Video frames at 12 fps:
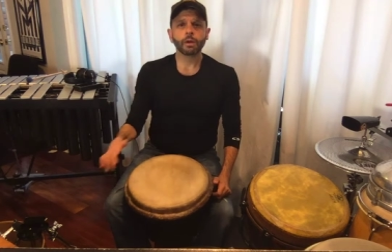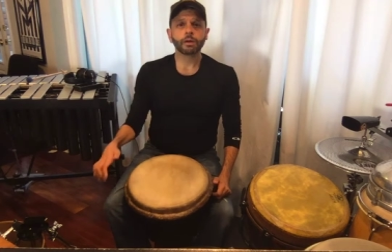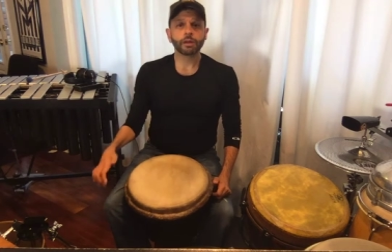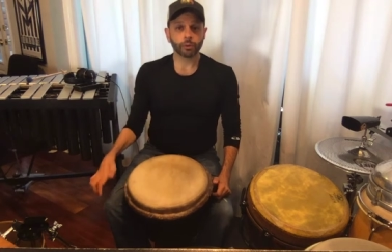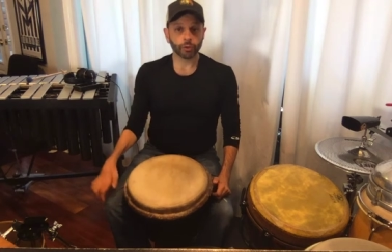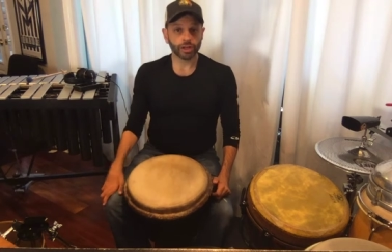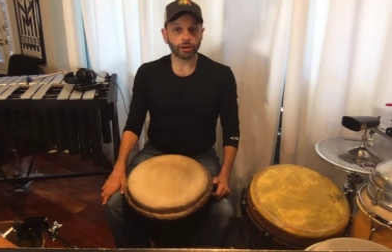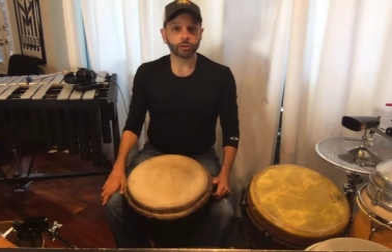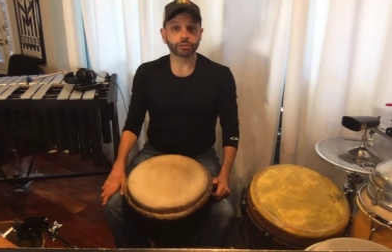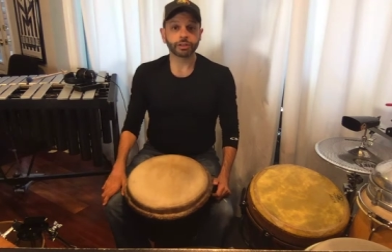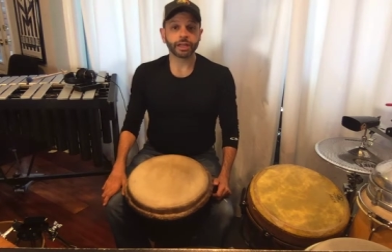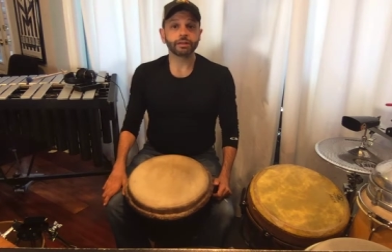Now we're going to
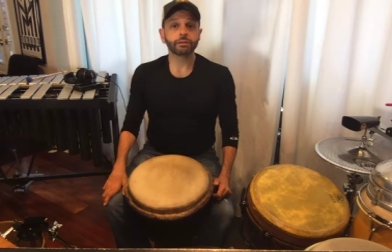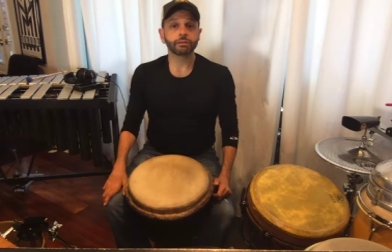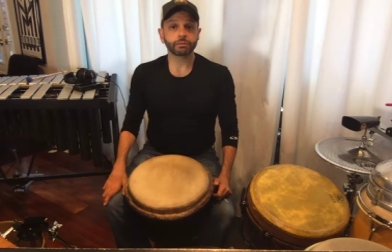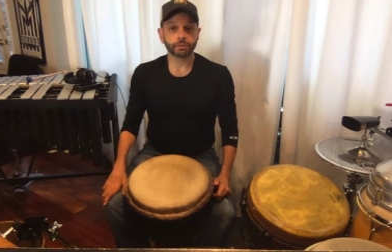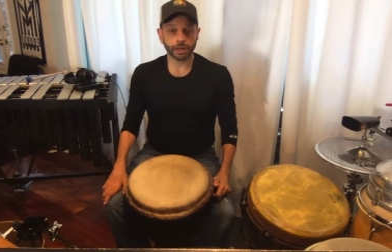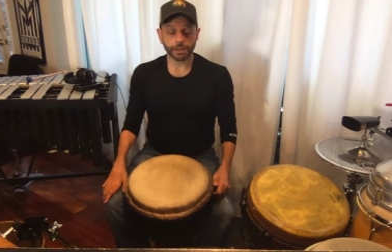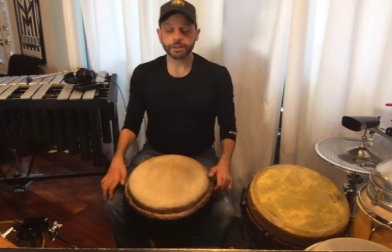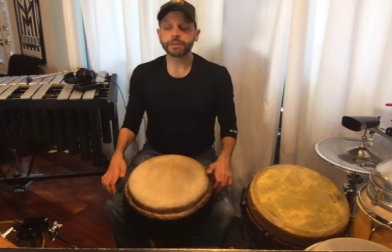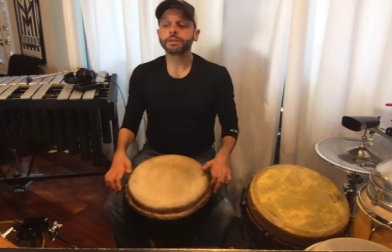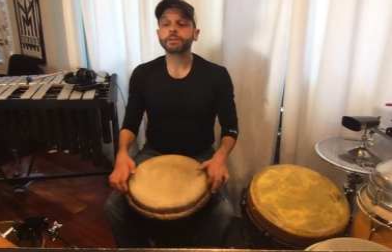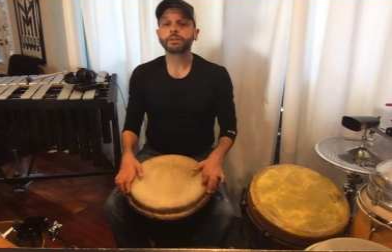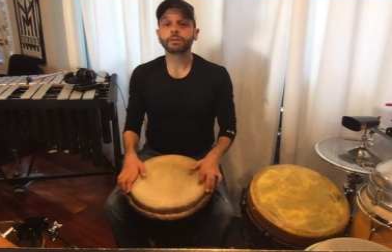alternate. Ready?
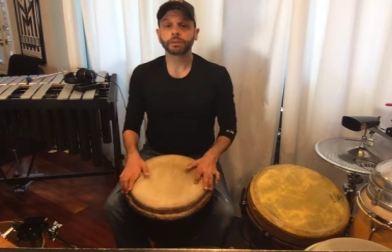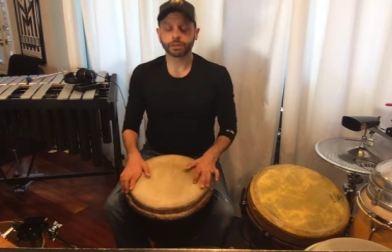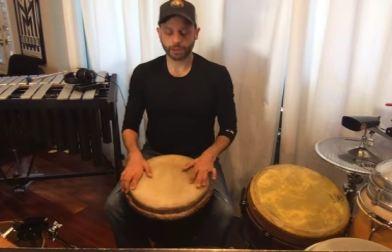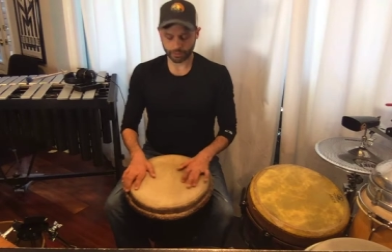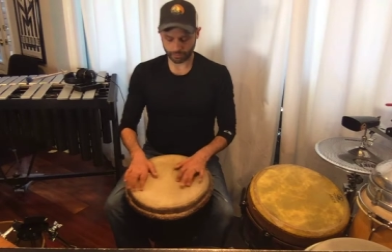Go.